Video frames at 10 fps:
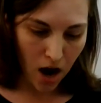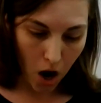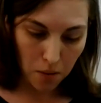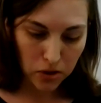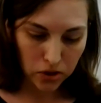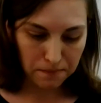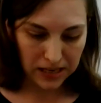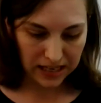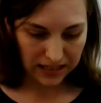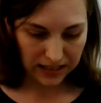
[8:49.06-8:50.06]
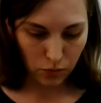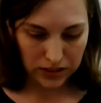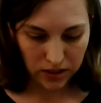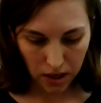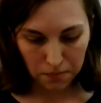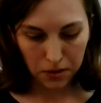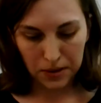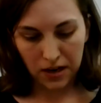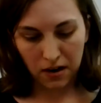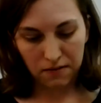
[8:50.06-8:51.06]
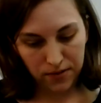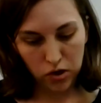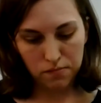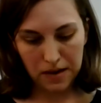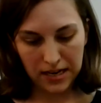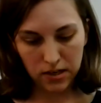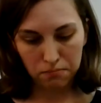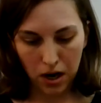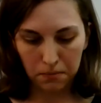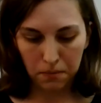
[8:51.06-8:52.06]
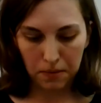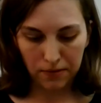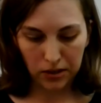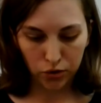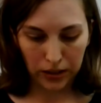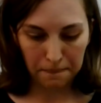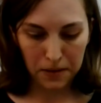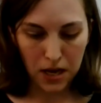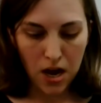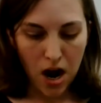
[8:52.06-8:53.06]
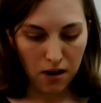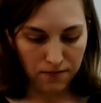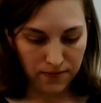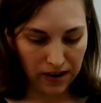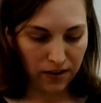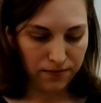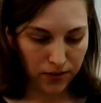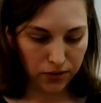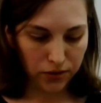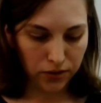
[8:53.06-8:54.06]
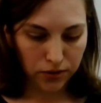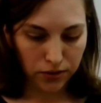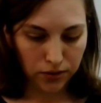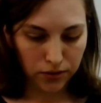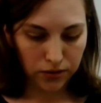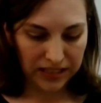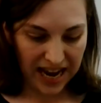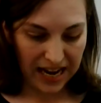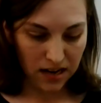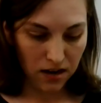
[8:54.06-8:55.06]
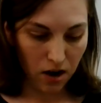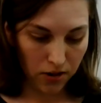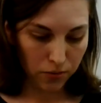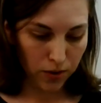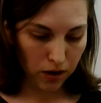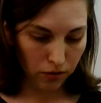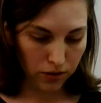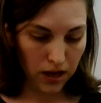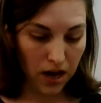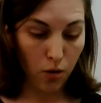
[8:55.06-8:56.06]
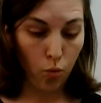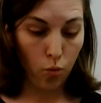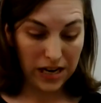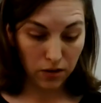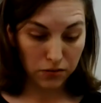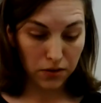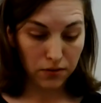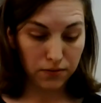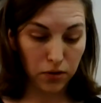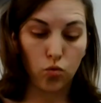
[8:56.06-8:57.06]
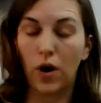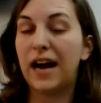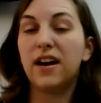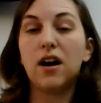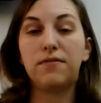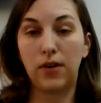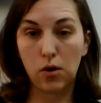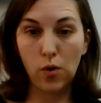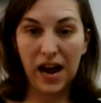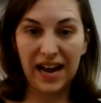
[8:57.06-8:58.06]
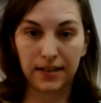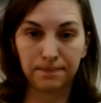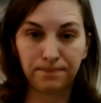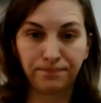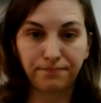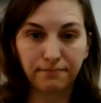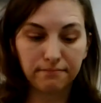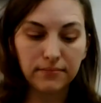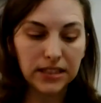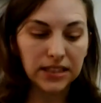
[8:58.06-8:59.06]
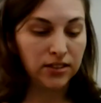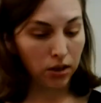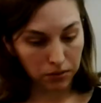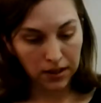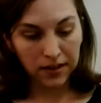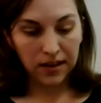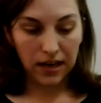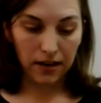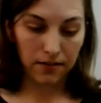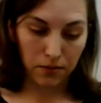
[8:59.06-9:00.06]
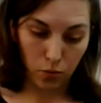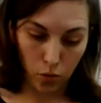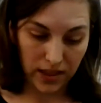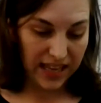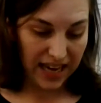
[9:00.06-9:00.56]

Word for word: "Almost immediately, we stumbled upon our first major problem of our trip. Our very first day on the road, a wheel flew right off of our wagon." So, uh, one